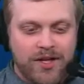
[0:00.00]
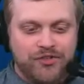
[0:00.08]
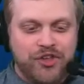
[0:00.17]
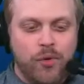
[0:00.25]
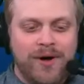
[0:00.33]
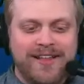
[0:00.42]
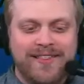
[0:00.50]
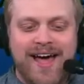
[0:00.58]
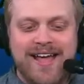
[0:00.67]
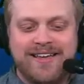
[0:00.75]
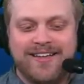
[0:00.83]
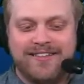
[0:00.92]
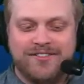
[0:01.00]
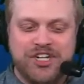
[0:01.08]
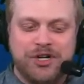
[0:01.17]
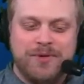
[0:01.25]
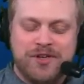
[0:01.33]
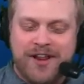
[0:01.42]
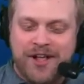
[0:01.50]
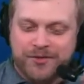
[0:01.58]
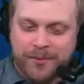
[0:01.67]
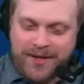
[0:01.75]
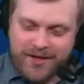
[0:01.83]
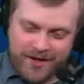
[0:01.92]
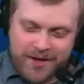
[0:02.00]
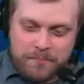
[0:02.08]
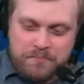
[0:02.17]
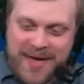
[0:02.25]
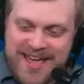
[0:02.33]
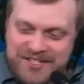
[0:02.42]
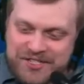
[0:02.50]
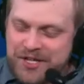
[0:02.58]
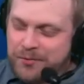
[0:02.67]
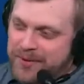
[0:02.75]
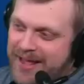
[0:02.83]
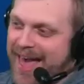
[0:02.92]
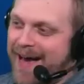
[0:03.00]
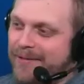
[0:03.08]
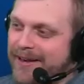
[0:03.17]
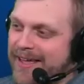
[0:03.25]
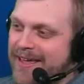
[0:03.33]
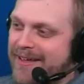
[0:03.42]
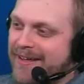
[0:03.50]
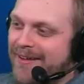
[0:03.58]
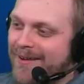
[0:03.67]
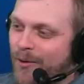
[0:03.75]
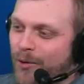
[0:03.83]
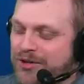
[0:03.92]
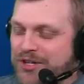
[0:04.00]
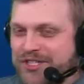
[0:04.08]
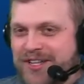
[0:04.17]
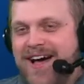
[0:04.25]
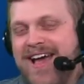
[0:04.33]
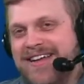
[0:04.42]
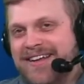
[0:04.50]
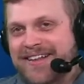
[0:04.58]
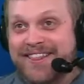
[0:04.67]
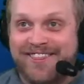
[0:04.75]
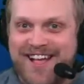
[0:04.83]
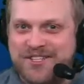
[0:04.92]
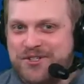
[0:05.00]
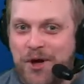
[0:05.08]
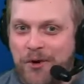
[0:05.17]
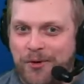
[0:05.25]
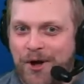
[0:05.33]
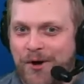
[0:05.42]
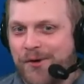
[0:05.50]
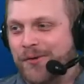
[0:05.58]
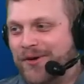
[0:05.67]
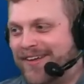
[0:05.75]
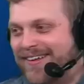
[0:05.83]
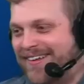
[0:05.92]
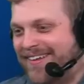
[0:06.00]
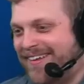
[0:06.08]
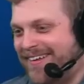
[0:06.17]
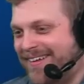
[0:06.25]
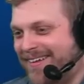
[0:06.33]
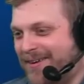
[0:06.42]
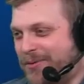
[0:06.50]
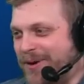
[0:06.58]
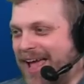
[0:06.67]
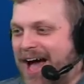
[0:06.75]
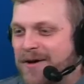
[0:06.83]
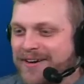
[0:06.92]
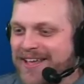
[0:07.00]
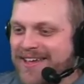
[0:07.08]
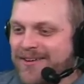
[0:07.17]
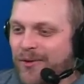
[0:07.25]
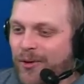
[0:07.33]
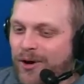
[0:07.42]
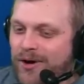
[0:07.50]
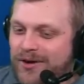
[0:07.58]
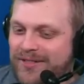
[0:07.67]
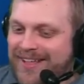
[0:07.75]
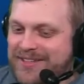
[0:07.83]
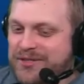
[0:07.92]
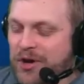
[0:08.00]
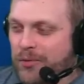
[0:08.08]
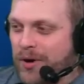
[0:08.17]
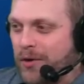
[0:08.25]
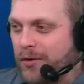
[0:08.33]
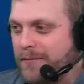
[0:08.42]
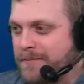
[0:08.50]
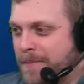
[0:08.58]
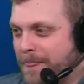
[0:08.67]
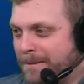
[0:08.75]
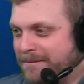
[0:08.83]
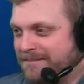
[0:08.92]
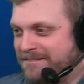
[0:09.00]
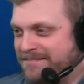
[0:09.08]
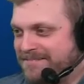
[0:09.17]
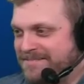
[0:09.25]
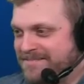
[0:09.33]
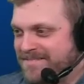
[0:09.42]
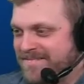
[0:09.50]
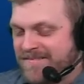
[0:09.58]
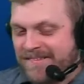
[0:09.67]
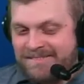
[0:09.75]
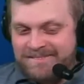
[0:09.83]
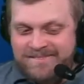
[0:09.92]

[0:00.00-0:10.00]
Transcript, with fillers: Do you want it like, and Jeremy, you can answer for me, based in reality or just like, let's go rogue? Reality or let's go rogue? Uh, reality.